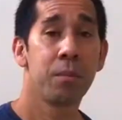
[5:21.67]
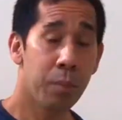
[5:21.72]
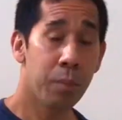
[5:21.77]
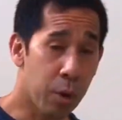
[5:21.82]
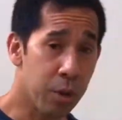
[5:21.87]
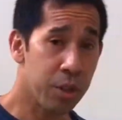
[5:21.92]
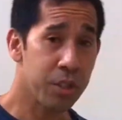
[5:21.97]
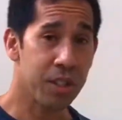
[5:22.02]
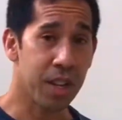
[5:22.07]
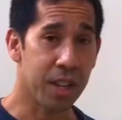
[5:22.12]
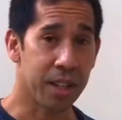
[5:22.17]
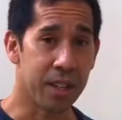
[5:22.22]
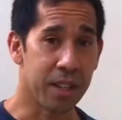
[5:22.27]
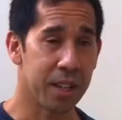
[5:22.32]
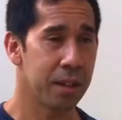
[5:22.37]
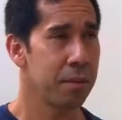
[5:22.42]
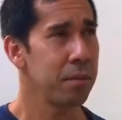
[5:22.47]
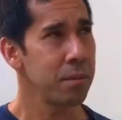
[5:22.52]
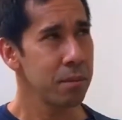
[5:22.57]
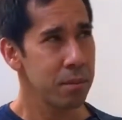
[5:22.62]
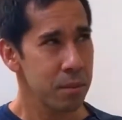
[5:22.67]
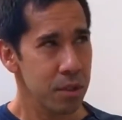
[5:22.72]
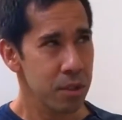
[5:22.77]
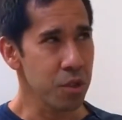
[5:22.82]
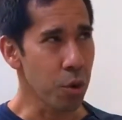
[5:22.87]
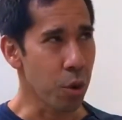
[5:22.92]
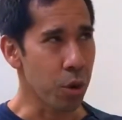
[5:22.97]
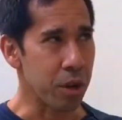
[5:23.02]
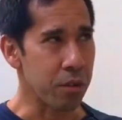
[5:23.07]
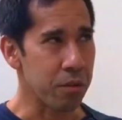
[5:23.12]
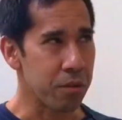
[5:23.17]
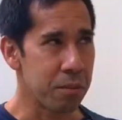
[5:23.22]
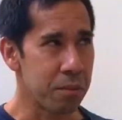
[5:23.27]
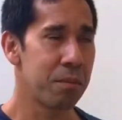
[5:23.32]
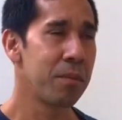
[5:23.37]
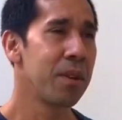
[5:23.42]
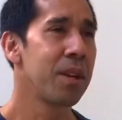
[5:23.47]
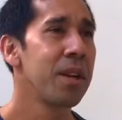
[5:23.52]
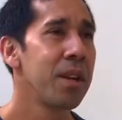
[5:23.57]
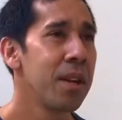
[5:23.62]
Bonus technique, sort of.
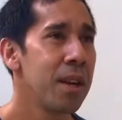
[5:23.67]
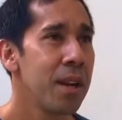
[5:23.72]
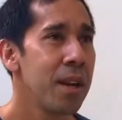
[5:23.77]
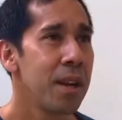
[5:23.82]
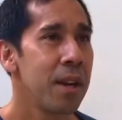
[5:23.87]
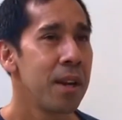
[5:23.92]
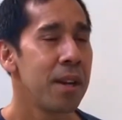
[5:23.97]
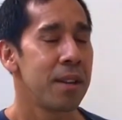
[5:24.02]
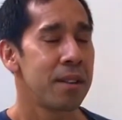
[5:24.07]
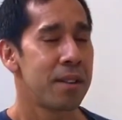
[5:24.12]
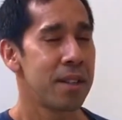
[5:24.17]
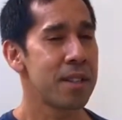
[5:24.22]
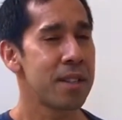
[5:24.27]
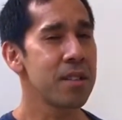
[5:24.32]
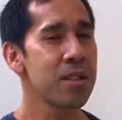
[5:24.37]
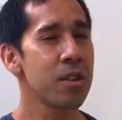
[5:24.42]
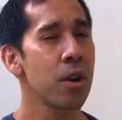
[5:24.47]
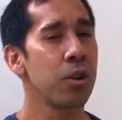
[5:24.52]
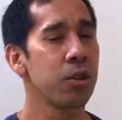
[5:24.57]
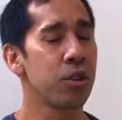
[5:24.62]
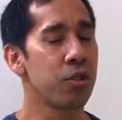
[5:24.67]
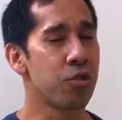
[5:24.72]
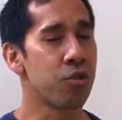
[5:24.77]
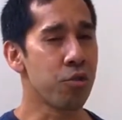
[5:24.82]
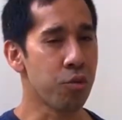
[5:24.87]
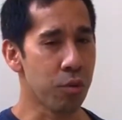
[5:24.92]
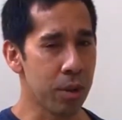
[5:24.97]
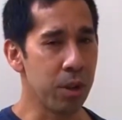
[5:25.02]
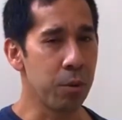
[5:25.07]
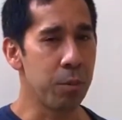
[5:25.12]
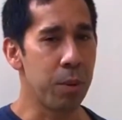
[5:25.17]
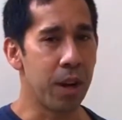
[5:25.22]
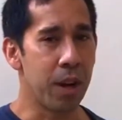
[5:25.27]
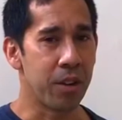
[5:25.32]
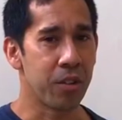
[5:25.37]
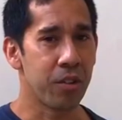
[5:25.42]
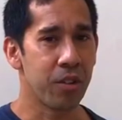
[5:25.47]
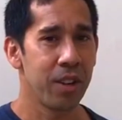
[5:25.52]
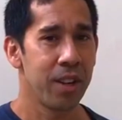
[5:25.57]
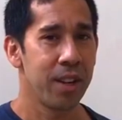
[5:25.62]
This is called a drill
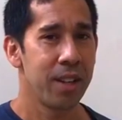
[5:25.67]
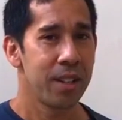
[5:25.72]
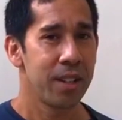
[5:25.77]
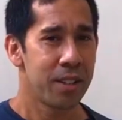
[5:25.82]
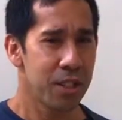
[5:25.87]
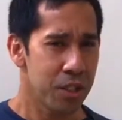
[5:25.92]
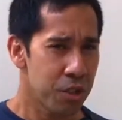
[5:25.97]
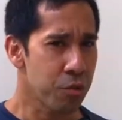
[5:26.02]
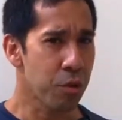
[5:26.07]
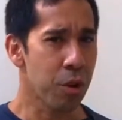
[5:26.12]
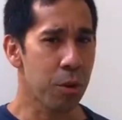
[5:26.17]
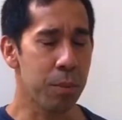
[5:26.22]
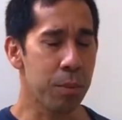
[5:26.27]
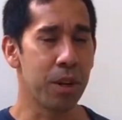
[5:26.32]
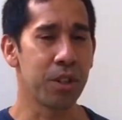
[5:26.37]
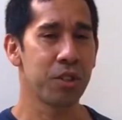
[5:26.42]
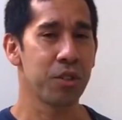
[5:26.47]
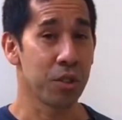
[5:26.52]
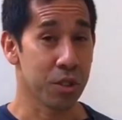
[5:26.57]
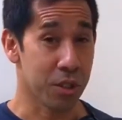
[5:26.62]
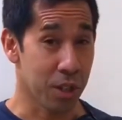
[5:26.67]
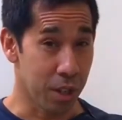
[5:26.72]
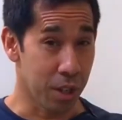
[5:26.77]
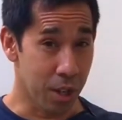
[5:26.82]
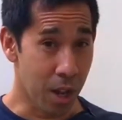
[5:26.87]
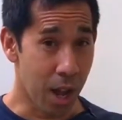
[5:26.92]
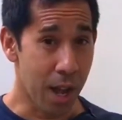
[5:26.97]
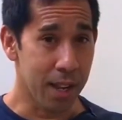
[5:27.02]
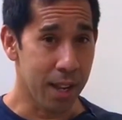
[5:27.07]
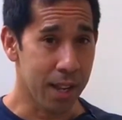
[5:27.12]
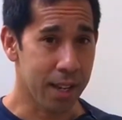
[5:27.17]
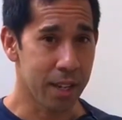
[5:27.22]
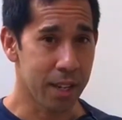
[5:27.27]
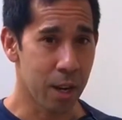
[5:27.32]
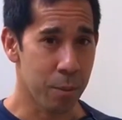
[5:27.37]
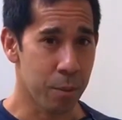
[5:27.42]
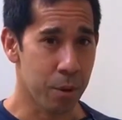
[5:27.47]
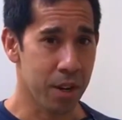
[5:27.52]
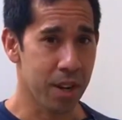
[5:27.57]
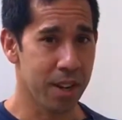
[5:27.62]
punch. This drill punch looks a lot like an
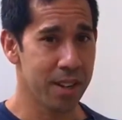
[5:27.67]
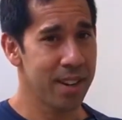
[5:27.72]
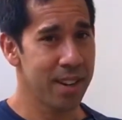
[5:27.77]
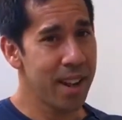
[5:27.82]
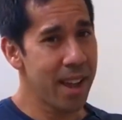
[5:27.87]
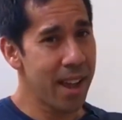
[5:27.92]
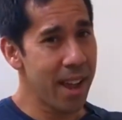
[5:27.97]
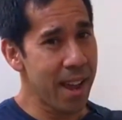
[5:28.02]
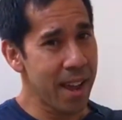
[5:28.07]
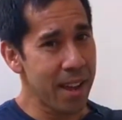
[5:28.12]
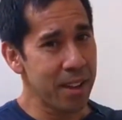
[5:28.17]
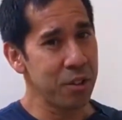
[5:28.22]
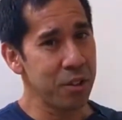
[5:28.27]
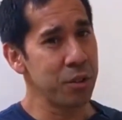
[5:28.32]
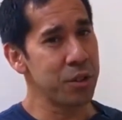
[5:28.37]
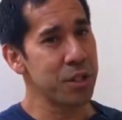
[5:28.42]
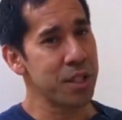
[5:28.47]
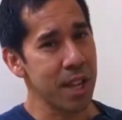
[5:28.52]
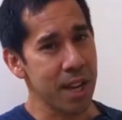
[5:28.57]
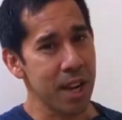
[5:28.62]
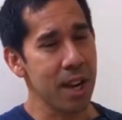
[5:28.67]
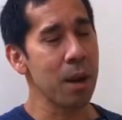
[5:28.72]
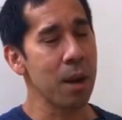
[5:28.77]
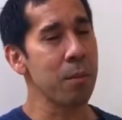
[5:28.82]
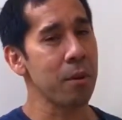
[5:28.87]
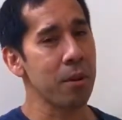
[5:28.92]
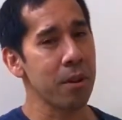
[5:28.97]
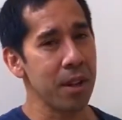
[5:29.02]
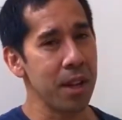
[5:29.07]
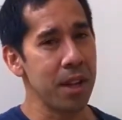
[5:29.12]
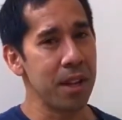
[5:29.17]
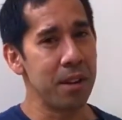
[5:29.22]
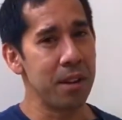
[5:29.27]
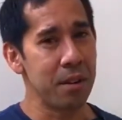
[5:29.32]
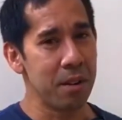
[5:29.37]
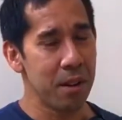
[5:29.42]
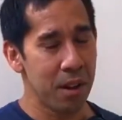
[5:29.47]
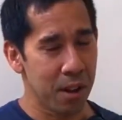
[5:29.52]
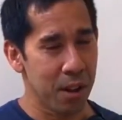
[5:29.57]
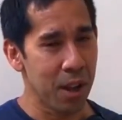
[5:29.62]
uppercut, and you set it up
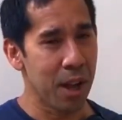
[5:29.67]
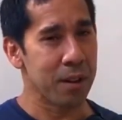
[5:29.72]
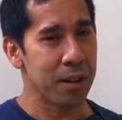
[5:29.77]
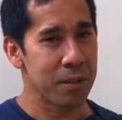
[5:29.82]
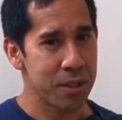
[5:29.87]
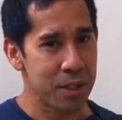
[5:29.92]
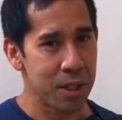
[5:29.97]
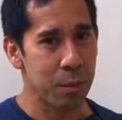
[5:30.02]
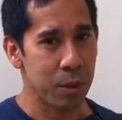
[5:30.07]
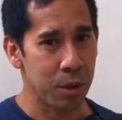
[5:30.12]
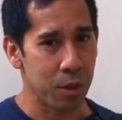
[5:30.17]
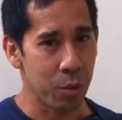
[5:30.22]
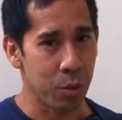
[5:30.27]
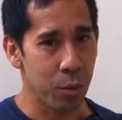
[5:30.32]
in a lot of similar